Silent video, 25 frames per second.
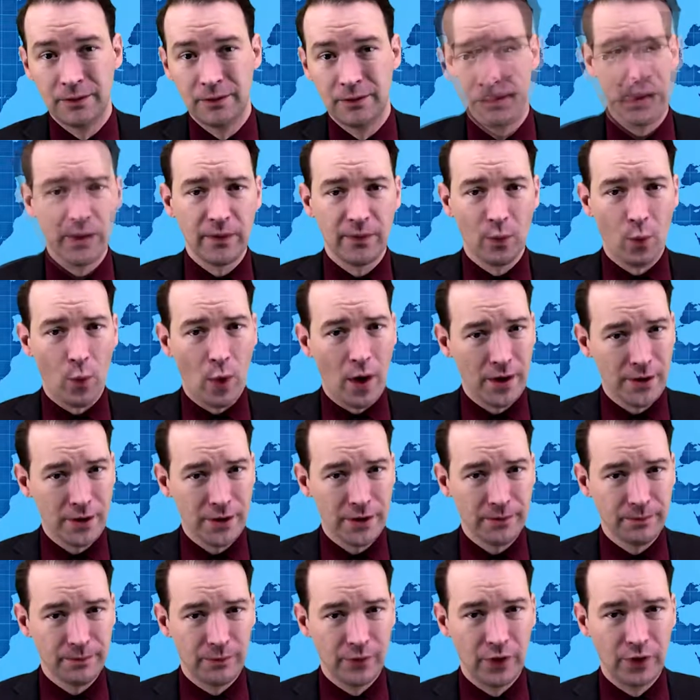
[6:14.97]
So thank you for
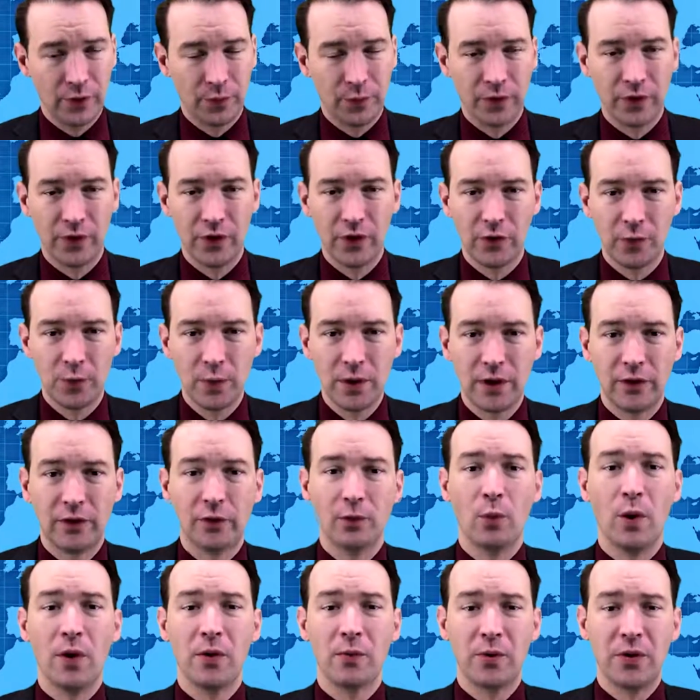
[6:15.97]
watching. This was this
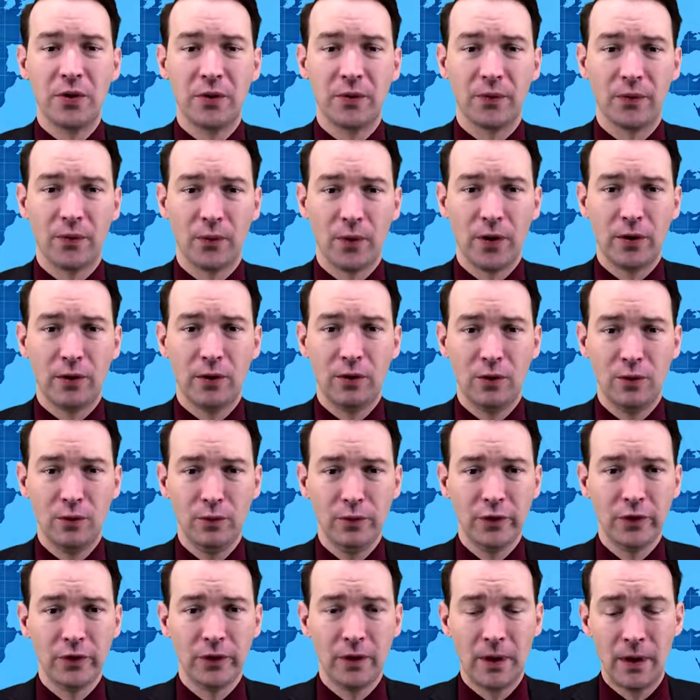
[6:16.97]
week's Weathering the Front
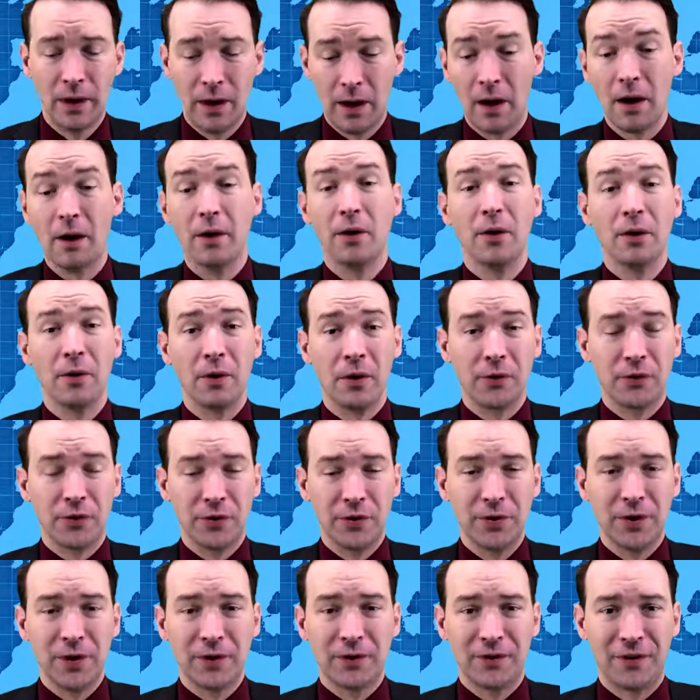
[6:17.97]
News. I'll
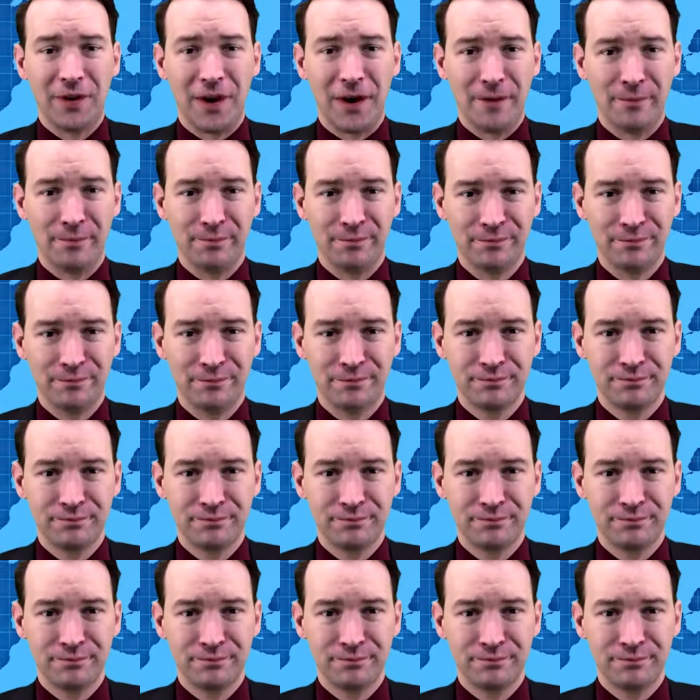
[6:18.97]
see you next time.